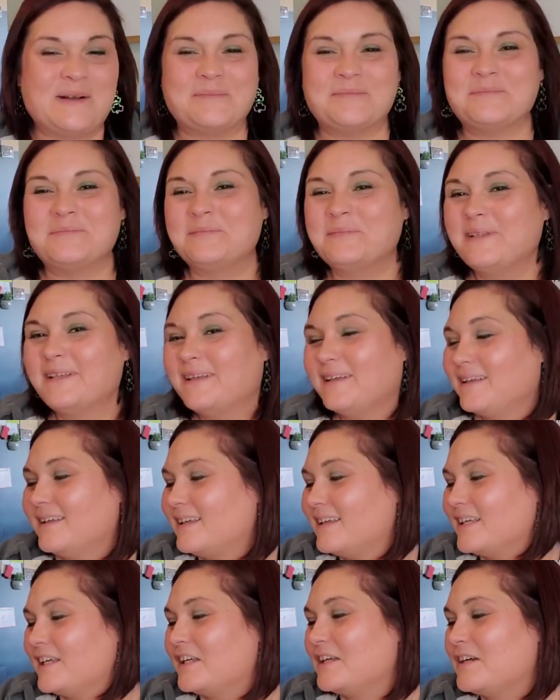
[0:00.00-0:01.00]
Um,
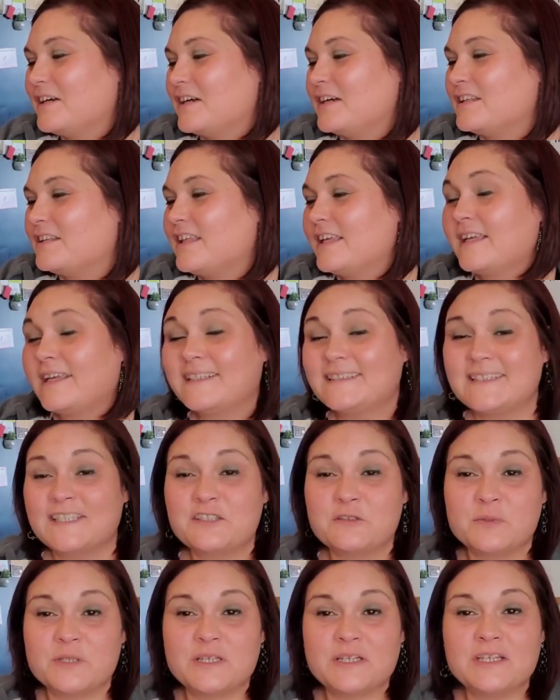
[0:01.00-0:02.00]
like I said
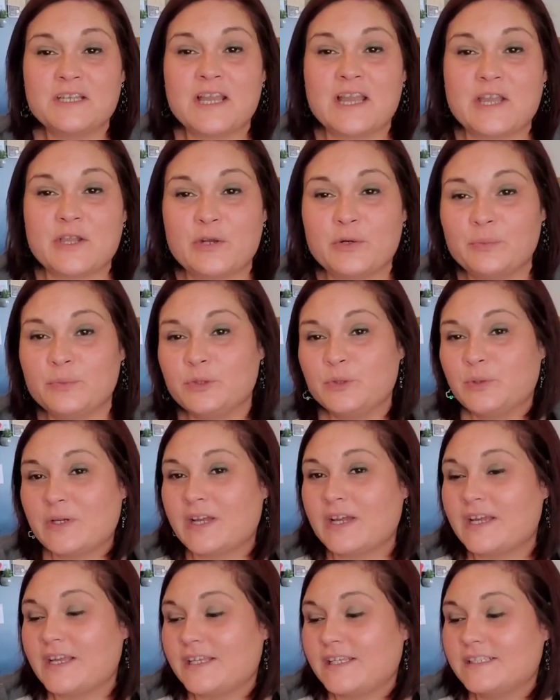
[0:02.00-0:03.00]
in the beginning, I hope you
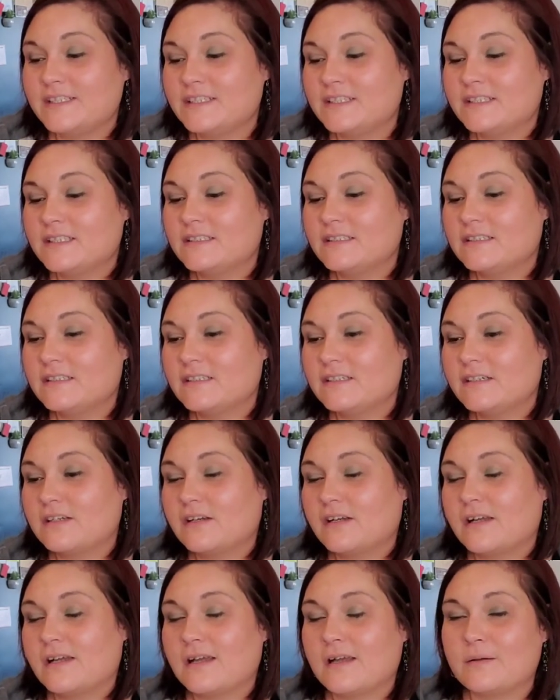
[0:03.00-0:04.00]
guys
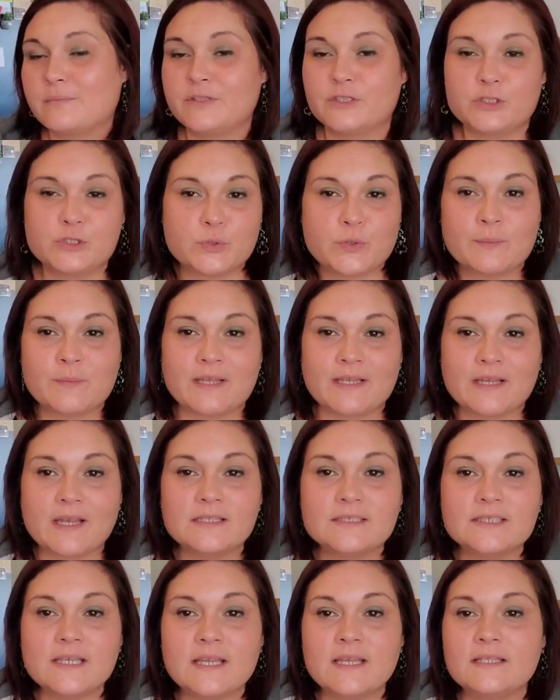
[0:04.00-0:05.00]
um, enjoy my
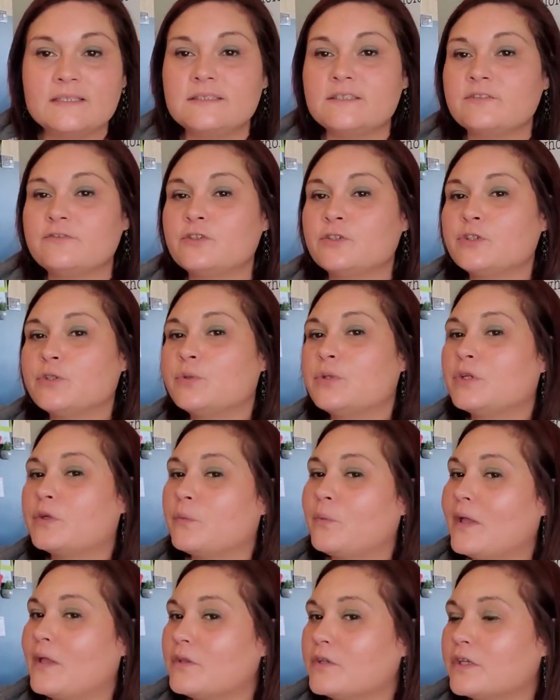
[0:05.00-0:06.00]
content. If you're new here,
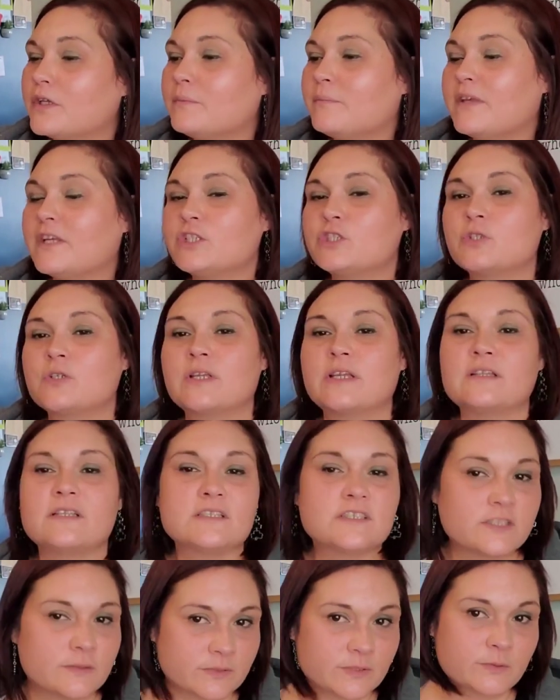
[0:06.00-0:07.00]
welcome. Make sure to hit the
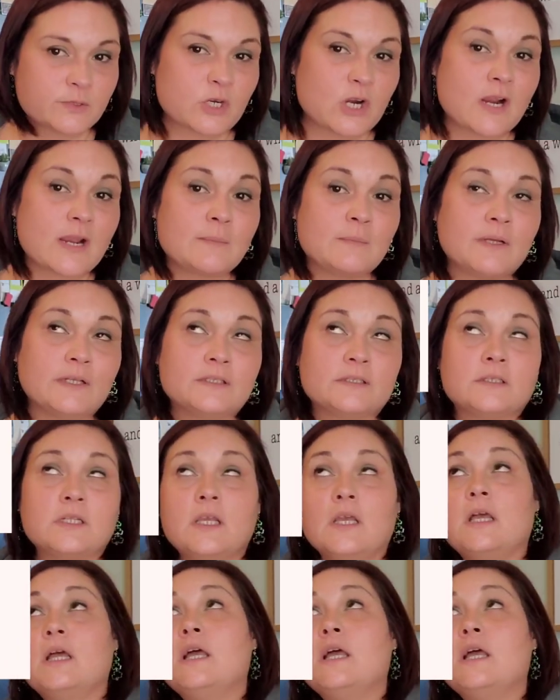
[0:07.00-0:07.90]
subscribe button